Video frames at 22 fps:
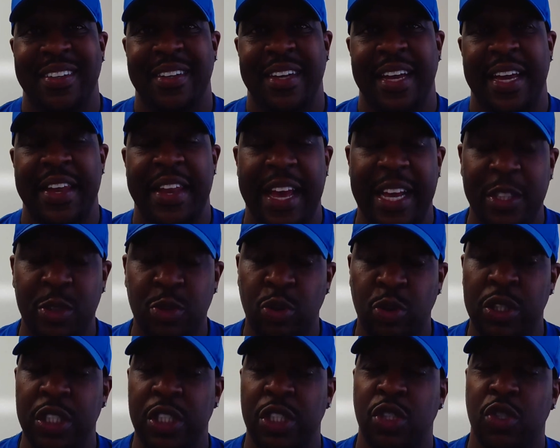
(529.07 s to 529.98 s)
And that's
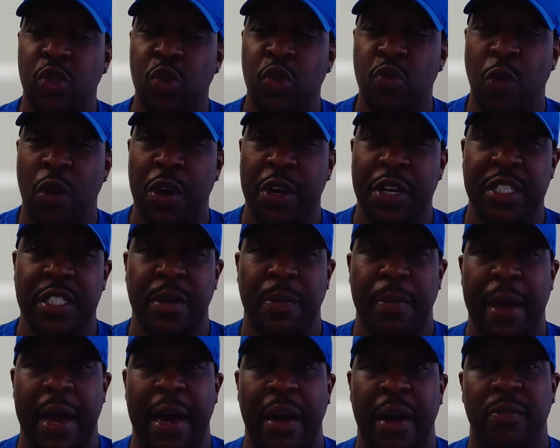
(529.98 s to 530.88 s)
what the schoolwork is
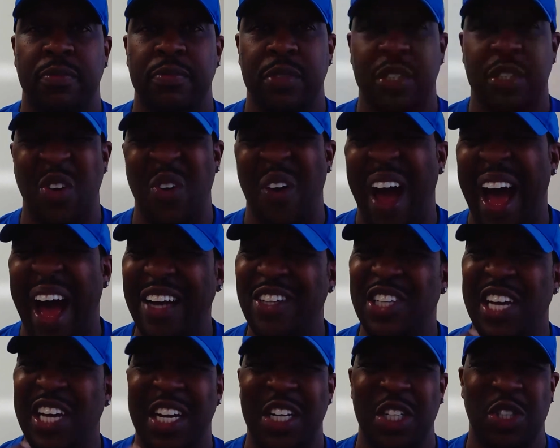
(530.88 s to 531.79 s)
about. So I
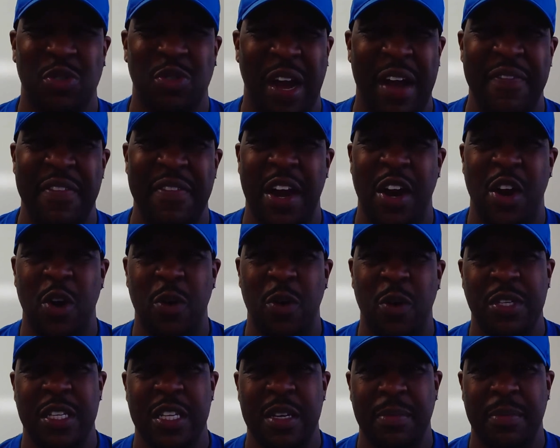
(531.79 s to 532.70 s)
try to drive that home
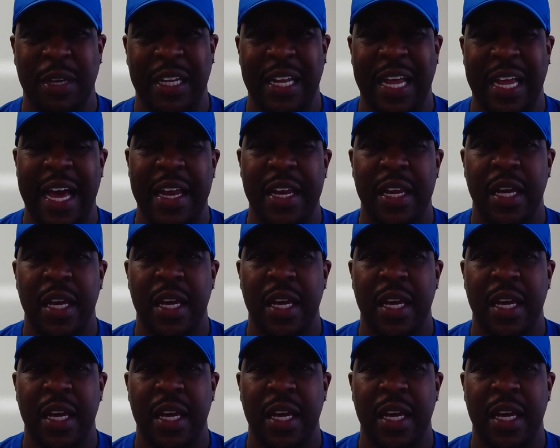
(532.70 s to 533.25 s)
to them a lot.